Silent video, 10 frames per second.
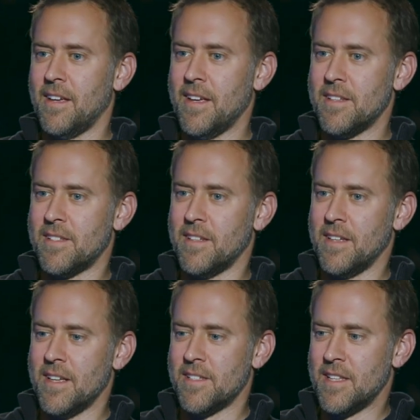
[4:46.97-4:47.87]
is
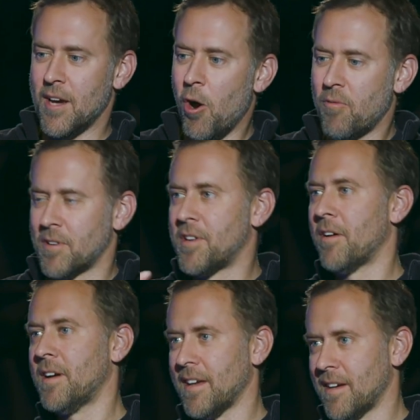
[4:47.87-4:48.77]
the
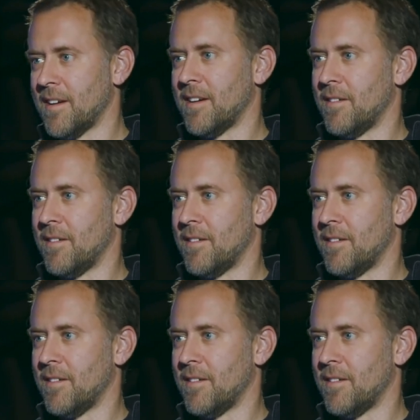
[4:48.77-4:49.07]
overturning